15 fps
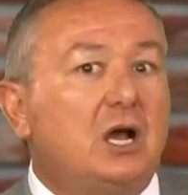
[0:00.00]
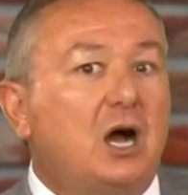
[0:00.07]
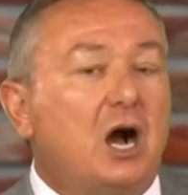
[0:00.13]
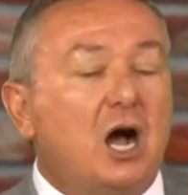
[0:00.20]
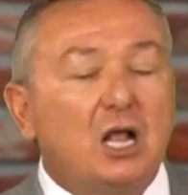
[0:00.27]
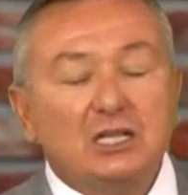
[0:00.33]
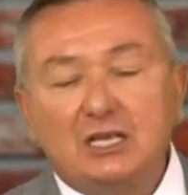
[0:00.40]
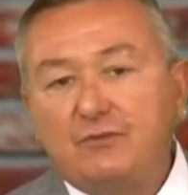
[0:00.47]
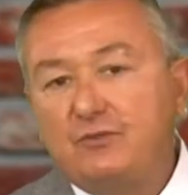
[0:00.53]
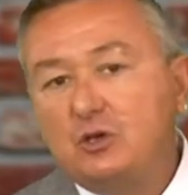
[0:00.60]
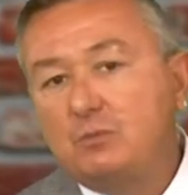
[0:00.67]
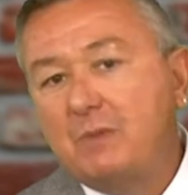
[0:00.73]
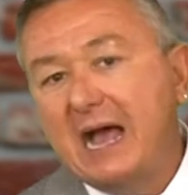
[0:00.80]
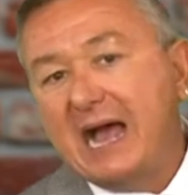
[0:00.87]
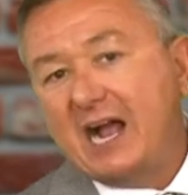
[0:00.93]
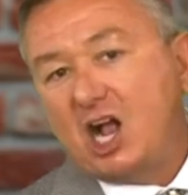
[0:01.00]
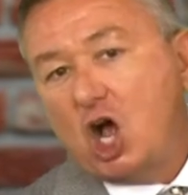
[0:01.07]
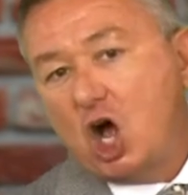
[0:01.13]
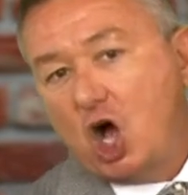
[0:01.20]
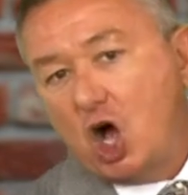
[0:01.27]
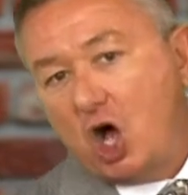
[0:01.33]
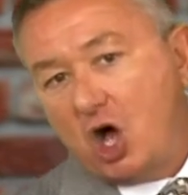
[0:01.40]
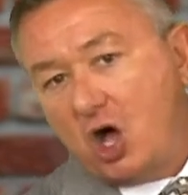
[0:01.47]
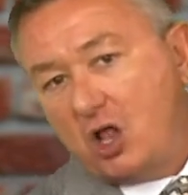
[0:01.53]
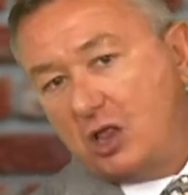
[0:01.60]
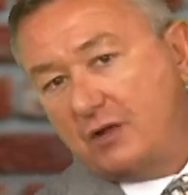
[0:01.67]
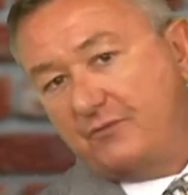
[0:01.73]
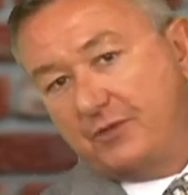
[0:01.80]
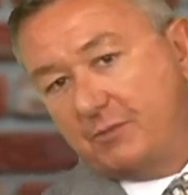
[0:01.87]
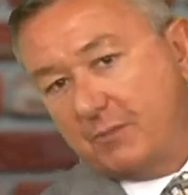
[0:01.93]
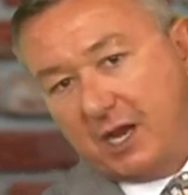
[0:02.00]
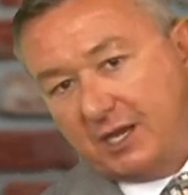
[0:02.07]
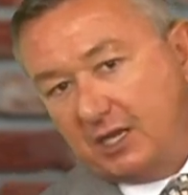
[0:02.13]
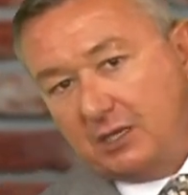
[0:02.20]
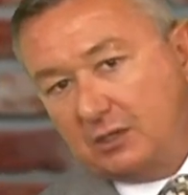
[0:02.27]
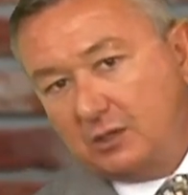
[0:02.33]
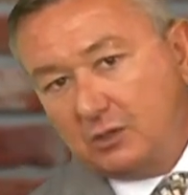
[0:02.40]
I'll give you back all of the money,